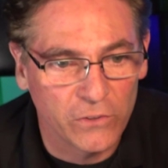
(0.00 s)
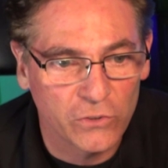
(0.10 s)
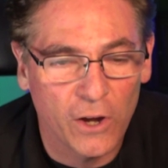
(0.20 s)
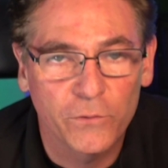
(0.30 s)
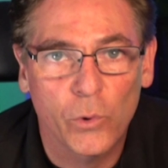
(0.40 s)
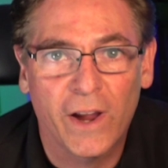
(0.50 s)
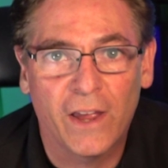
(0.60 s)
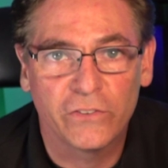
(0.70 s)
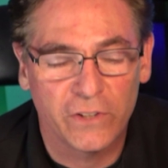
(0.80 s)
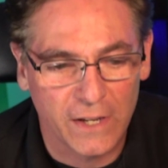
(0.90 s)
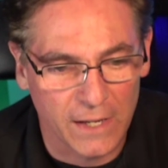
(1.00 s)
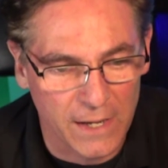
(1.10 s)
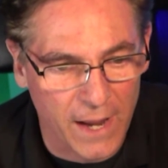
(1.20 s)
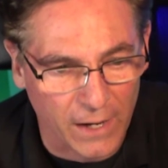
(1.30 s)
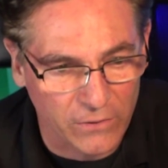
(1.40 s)
this software has to
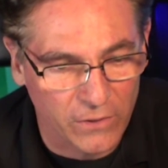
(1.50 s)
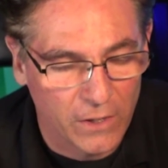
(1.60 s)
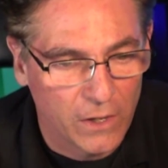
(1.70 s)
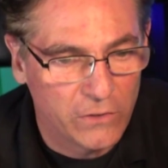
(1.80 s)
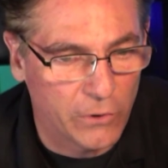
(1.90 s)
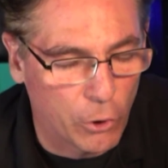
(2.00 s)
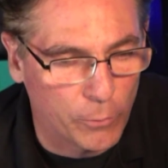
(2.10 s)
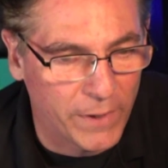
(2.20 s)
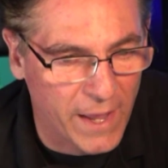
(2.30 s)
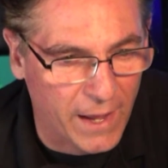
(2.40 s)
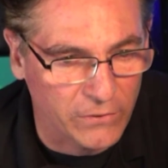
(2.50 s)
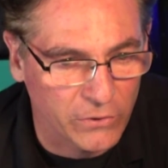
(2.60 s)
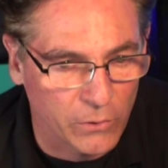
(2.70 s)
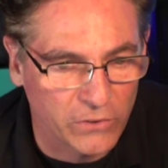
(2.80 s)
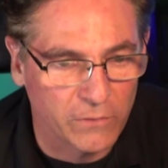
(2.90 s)
connect to OBS.
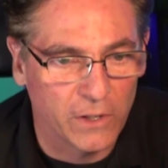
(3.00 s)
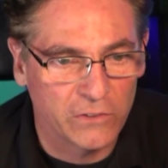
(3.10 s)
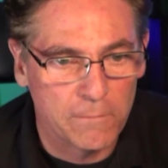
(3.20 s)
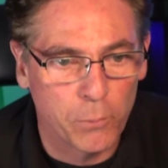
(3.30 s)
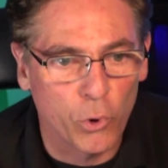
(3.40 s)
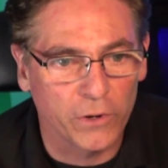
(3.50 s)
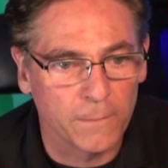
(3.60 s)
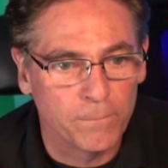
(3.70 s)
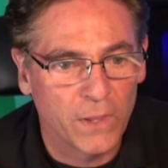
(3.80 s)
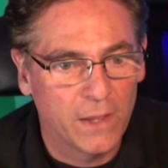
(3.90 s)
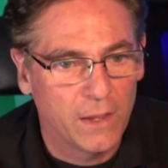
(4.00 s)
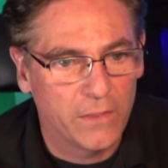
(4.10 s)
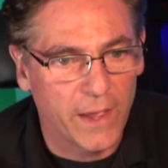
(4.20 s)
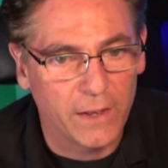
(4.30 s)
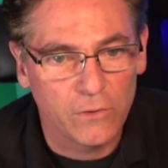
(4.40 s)
So it's, it's important
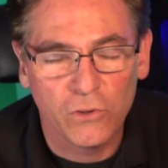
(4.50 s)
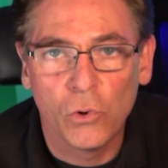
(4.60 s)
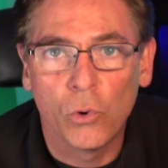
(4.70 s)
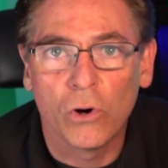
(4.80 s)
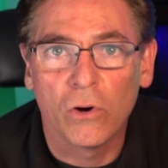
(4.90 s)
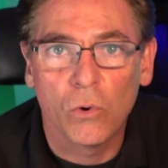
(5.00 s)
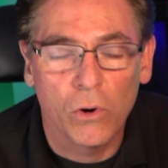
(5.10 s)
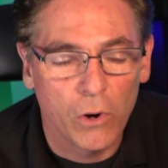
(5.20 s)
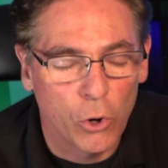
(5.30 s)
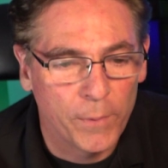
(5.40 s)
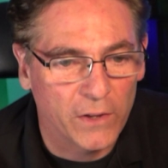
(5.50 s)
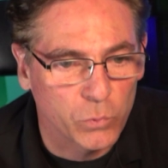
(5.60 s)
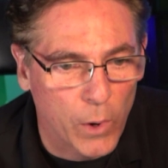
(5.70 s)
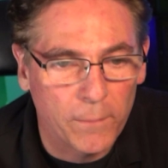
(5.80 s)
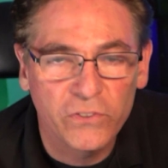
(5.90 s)
that your OBS
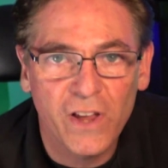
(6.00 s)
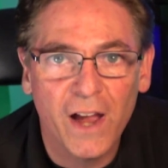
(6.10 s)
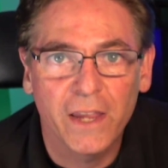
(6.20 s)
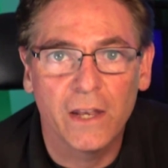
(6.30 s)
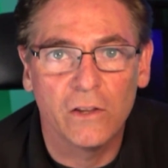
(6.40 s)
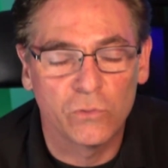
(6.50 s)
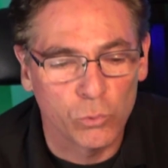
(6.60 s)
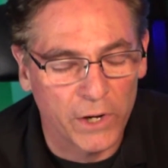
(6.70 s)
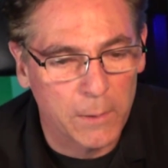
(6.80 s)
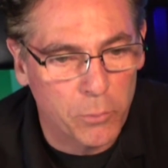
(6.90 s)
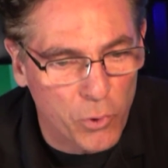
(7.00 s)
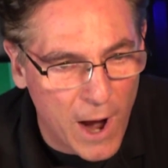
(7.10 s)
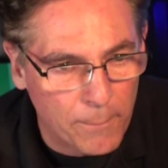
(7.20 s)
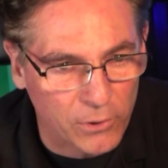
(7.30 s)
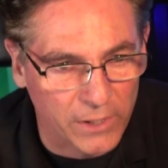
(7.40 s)
WebSocket is running
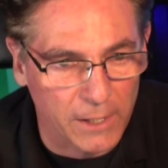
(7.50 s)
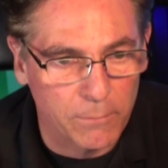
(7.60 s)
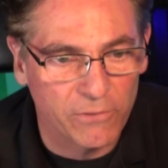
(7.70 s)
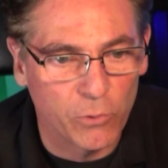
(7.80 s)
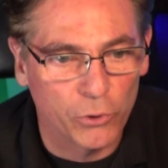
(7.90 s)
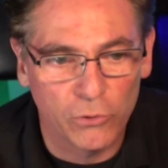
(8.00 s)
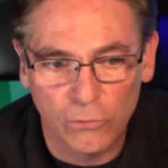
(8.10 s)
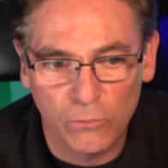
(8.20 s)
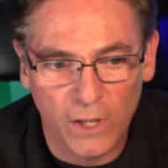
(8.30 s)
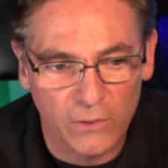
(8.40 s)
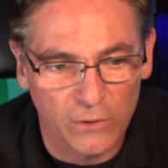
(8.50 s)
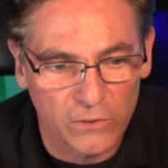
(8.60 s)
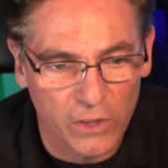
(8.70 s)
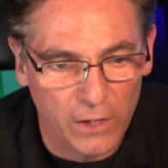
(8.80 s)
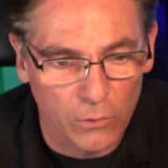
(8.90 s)
properly before you get this
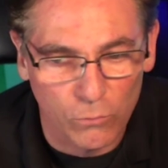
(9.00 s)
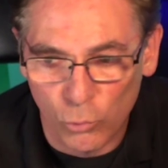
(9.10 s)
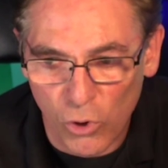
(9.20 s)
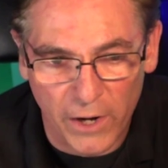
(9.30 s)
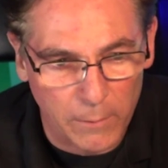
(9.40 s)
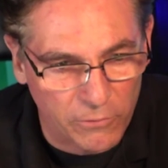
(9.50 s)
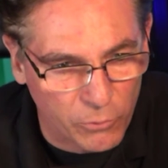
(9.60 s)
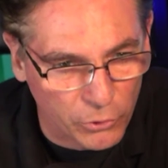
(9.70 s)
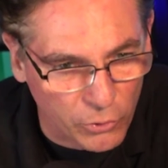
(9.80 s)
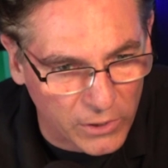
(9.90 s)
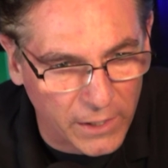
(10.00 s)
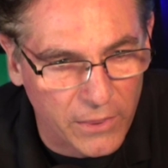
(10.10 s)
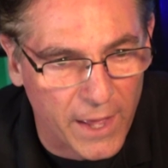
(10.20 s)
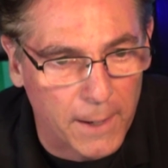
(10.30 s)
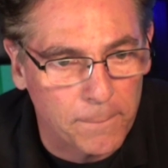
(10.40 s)
thing running, before you click
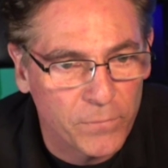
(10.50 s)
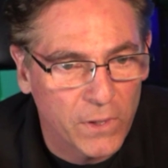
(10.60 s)
that.